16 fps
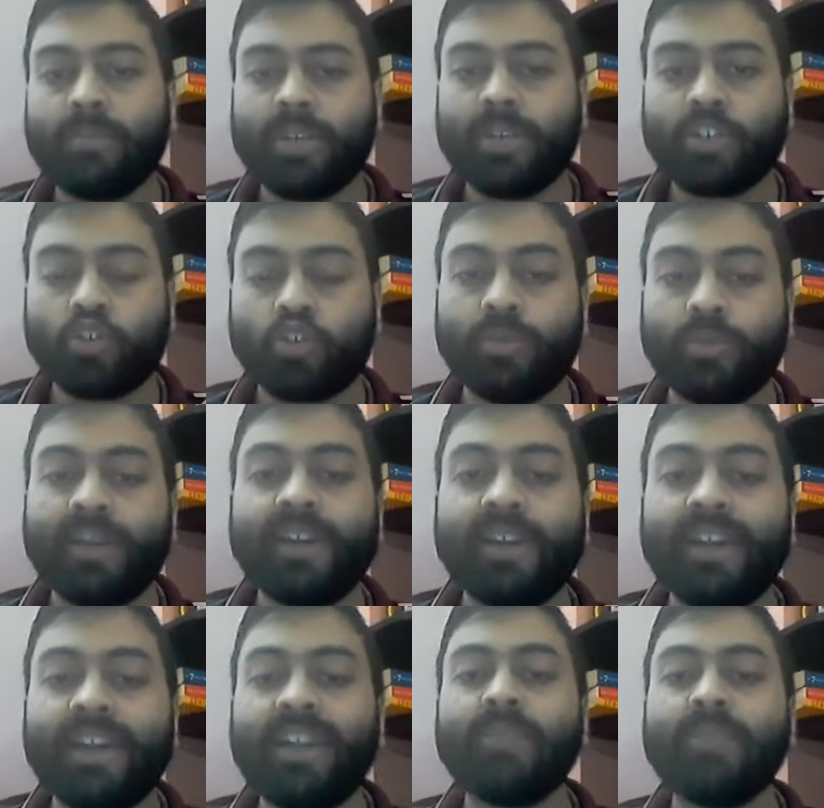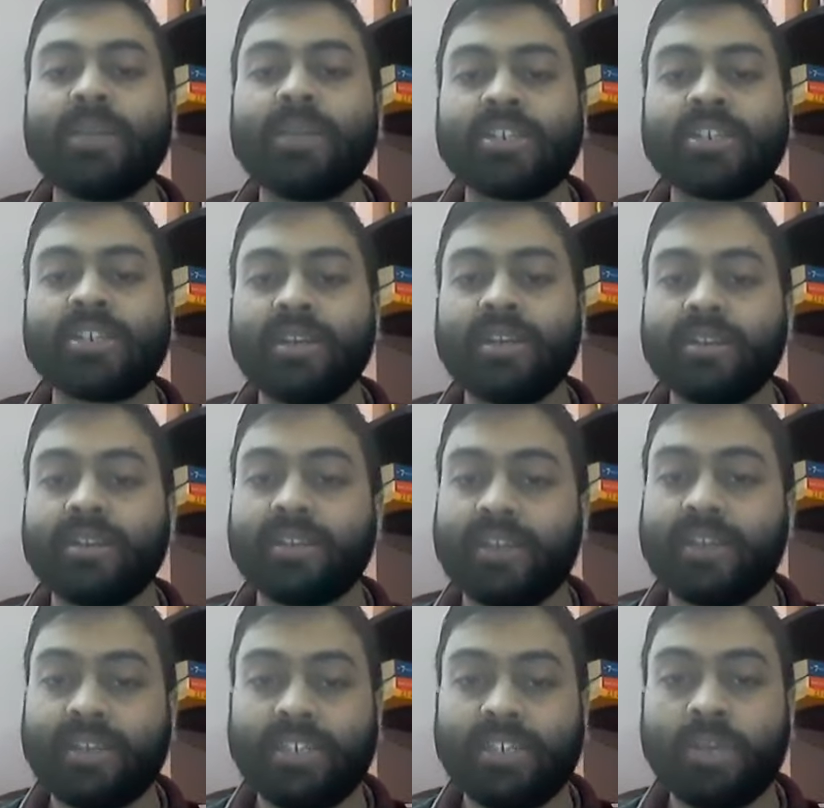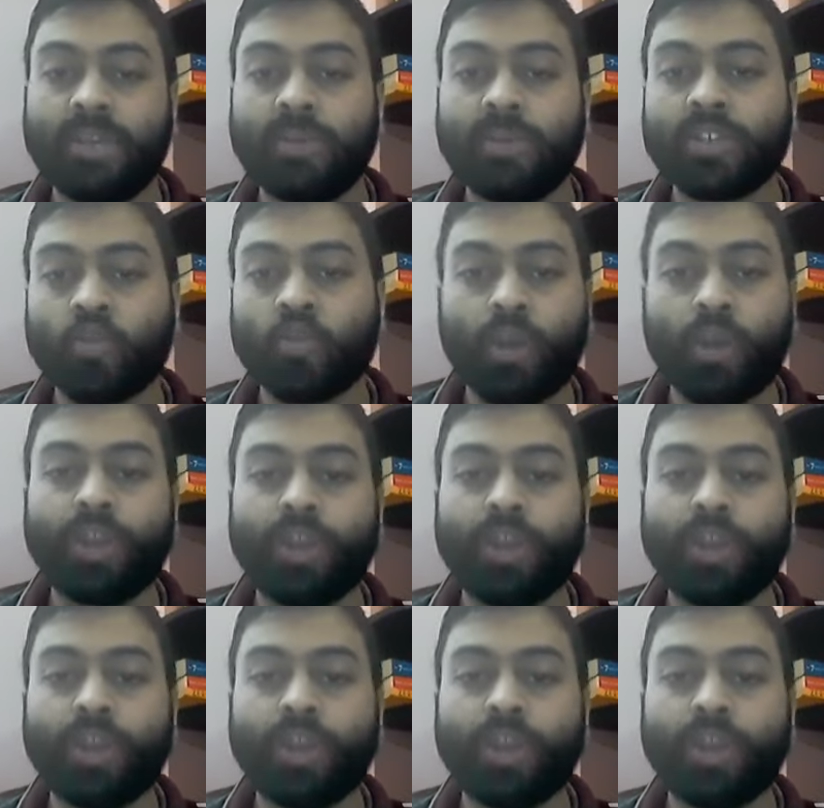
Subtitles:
it should be clearly mentioned that the AGM is going